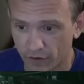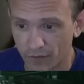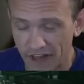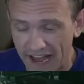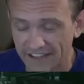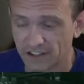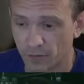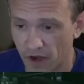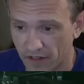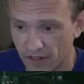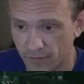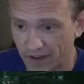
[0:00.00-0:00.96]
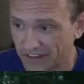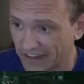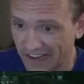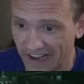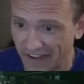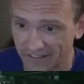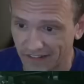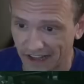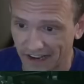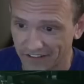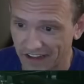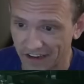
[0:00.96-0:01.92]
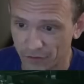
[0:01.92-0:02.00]
from last month because, again, like
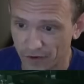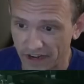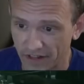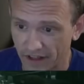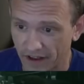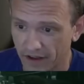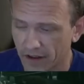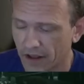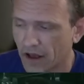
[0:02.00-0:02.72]
I said, didn't read anything.